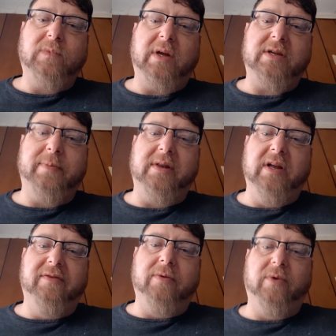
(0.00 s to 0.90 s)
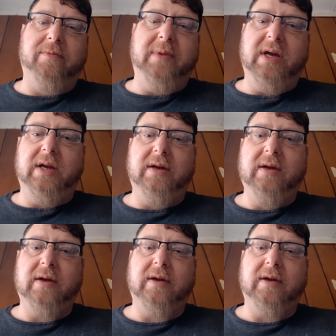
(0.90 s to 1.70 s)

has been living with me